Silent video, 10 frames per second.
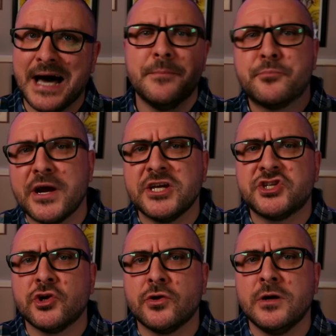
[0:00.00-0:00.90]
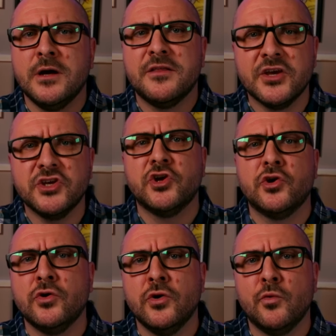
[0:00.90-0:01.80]
and I'm pretty sure that
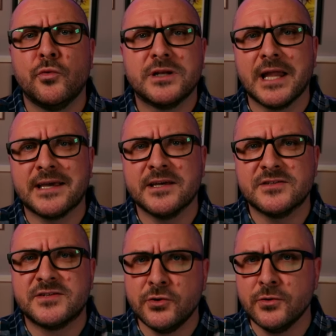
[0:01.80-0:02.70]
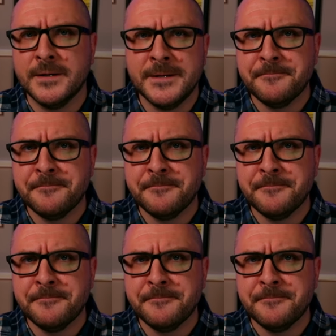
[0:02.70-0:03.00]
you would like it too.